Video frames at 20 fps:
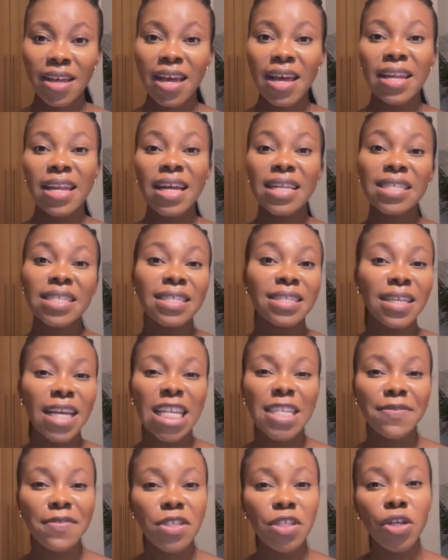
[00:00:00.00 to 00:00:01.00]
Now
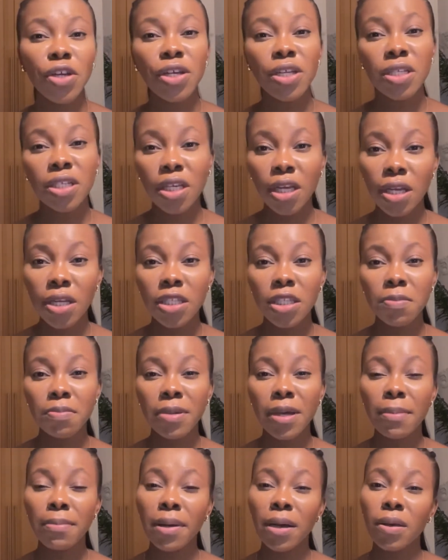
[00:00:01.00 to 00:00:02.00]
today's video is going to
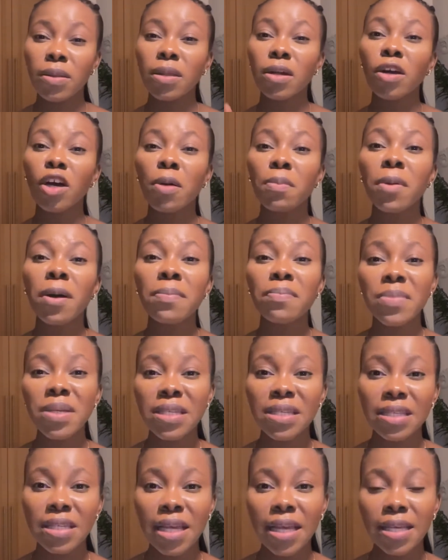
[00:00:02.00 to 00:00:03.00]
be about the common
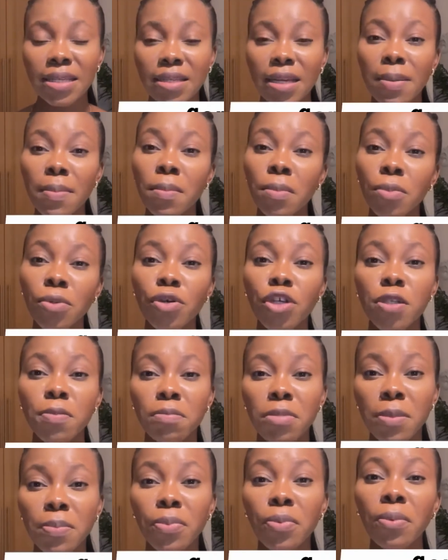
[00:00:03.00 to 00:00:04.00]
mistakes that most
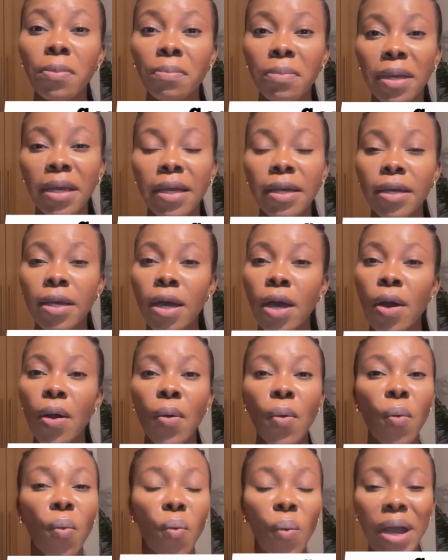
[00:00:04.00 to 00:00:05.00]
people make
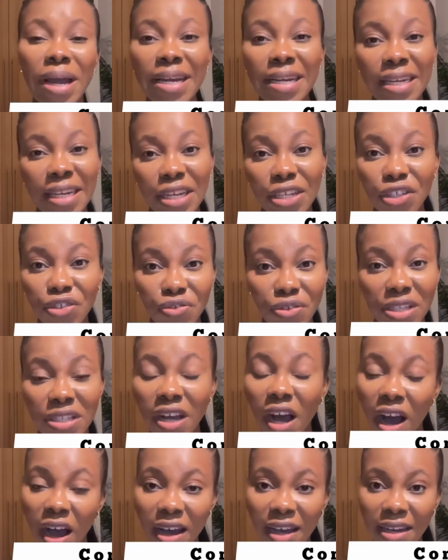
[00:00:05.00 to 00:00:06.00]
when they treat
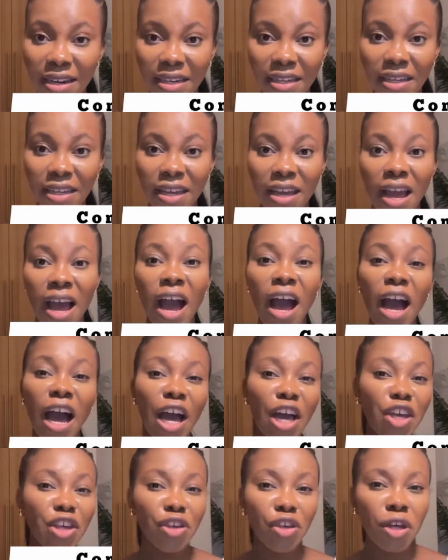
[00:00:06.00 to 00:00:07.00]
acne.
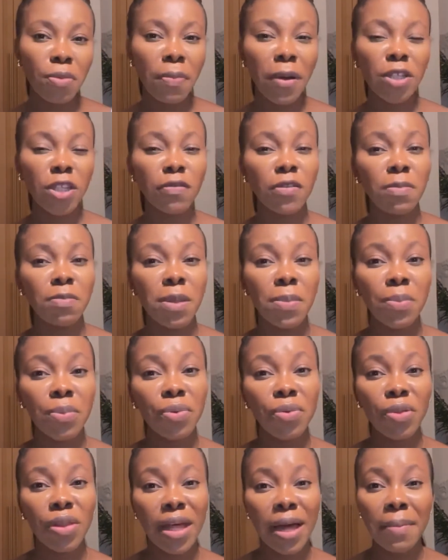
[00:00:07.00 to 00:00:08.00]
Are you part of the
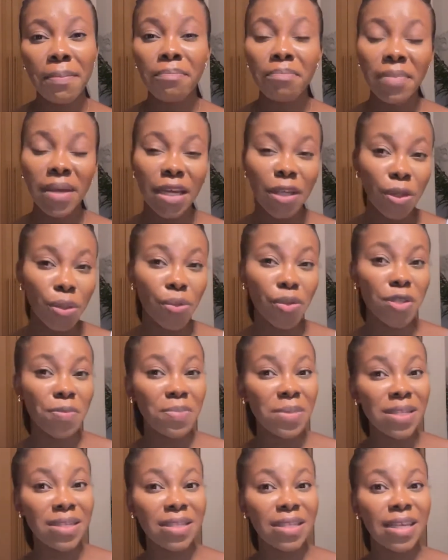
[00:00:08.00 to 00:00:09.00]
people that make those
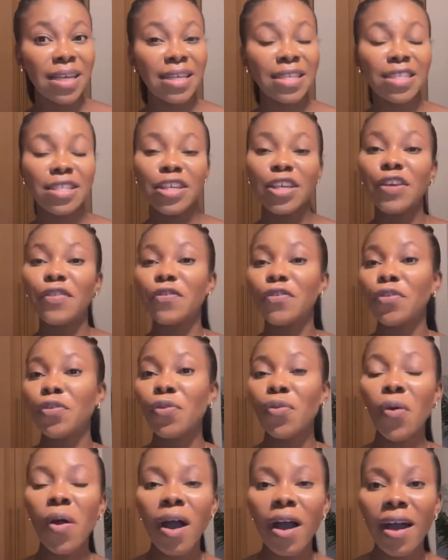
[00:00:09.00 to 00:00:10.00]
mistakes? If
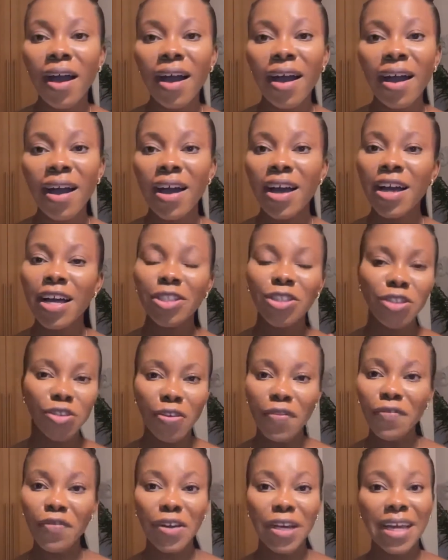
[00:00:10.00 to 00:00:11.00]
you are,
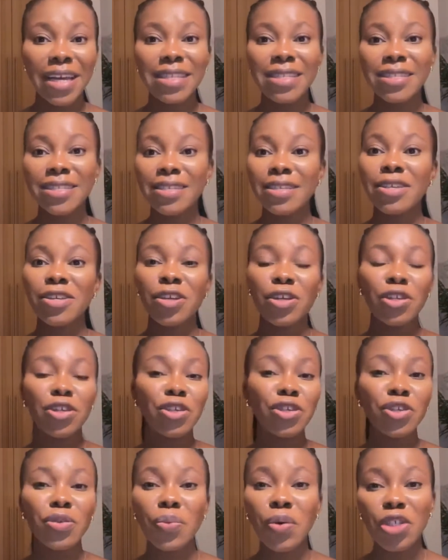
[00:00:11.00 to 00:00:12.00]
don't forget to
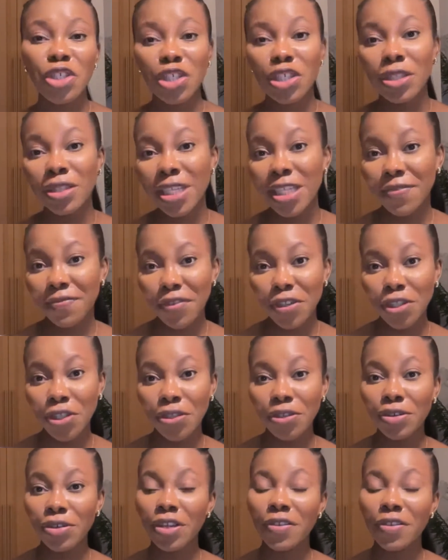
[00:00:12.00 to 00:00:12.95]
continue watching this video.